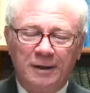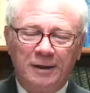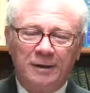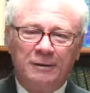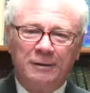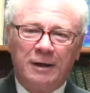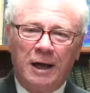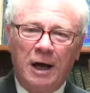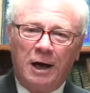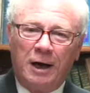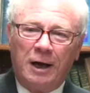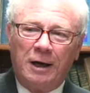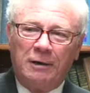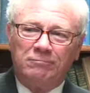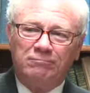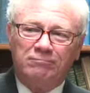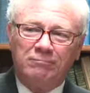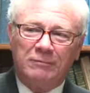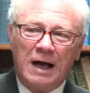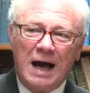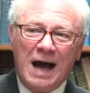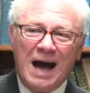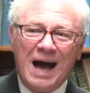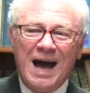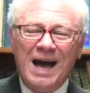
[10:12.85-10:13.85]
Now,
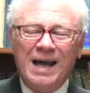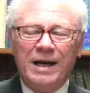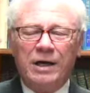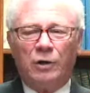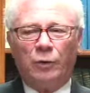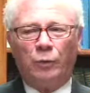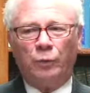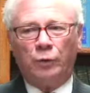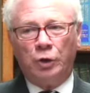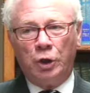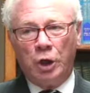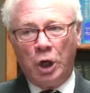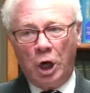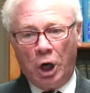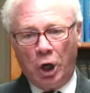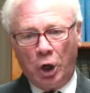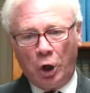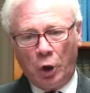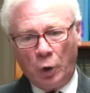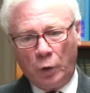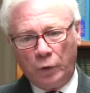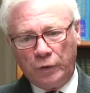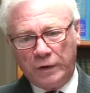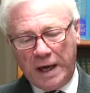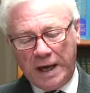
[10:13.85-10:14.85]
I don't
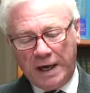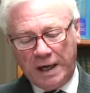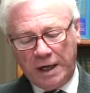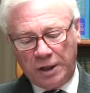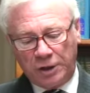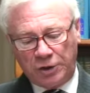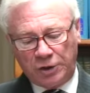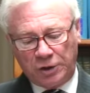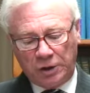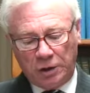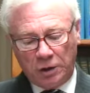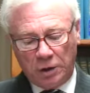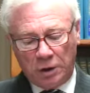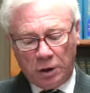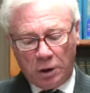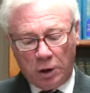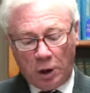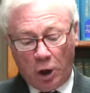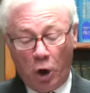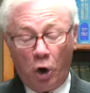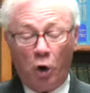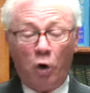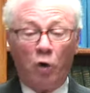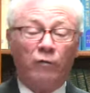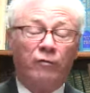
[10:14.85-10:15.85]
know that it's
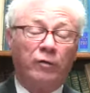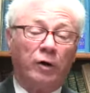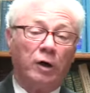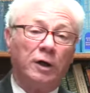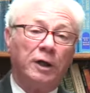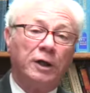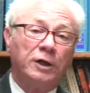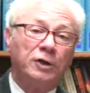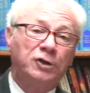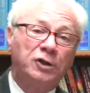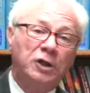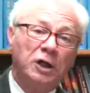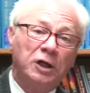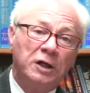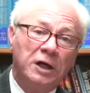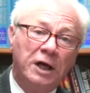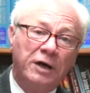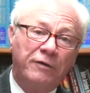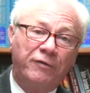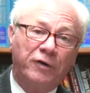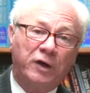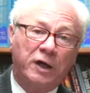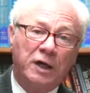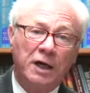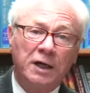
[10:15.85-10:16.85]
overly
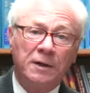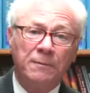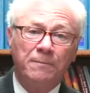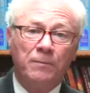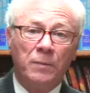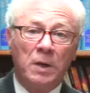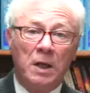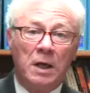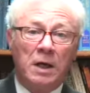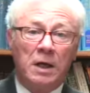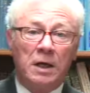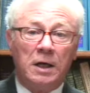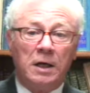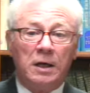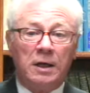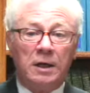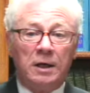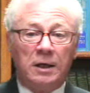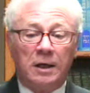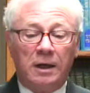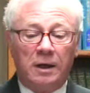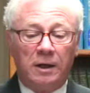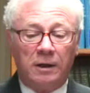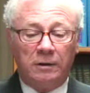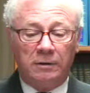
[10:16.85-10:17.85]
significant
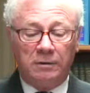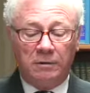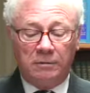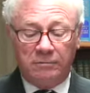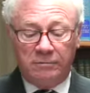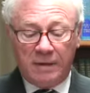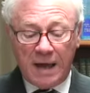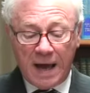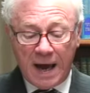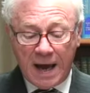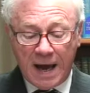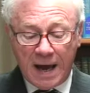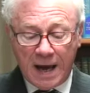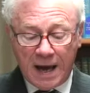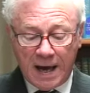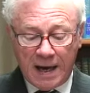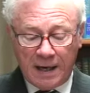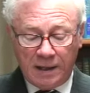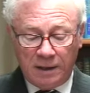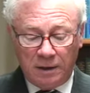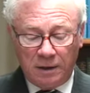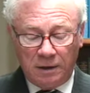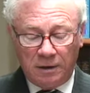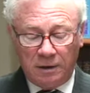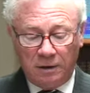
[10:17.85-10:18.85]

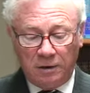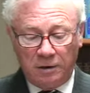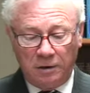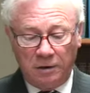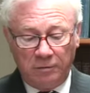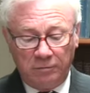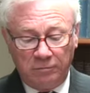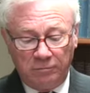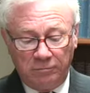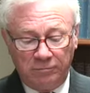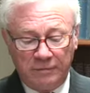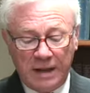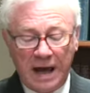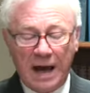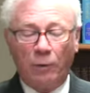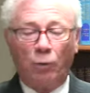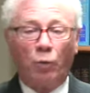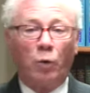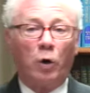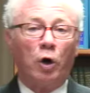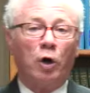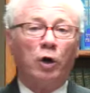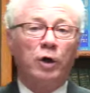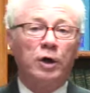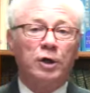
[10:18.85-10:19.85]
that that
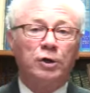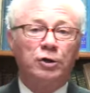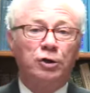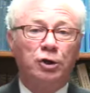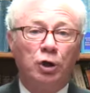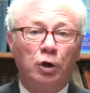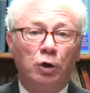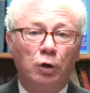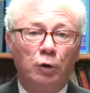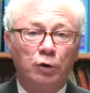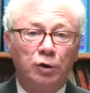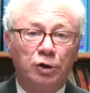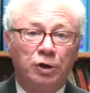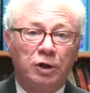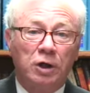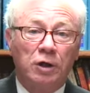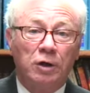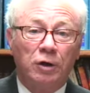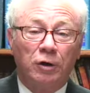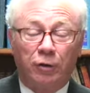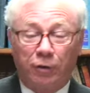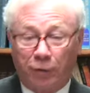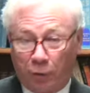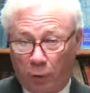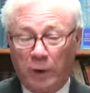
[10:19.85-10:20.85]
word is used
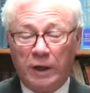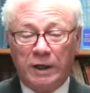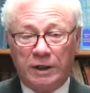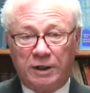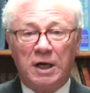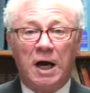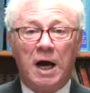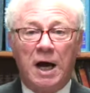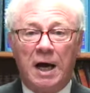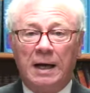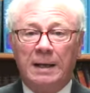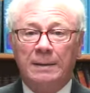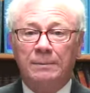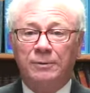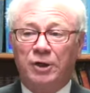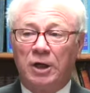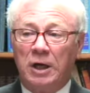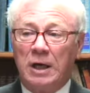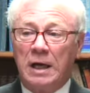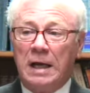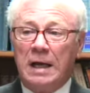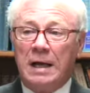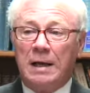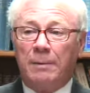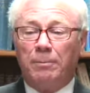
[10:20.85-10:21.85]
three times,
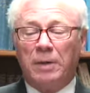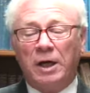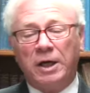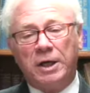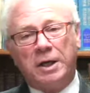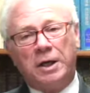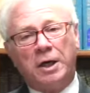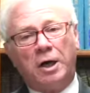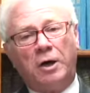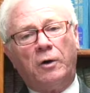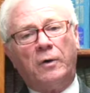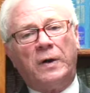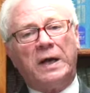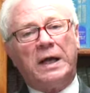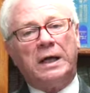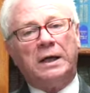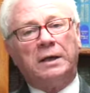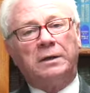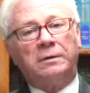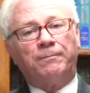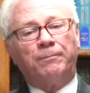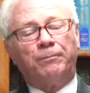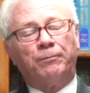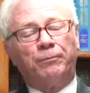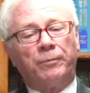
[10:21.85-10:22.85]
but you know,
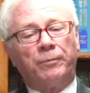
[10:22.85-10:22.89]
in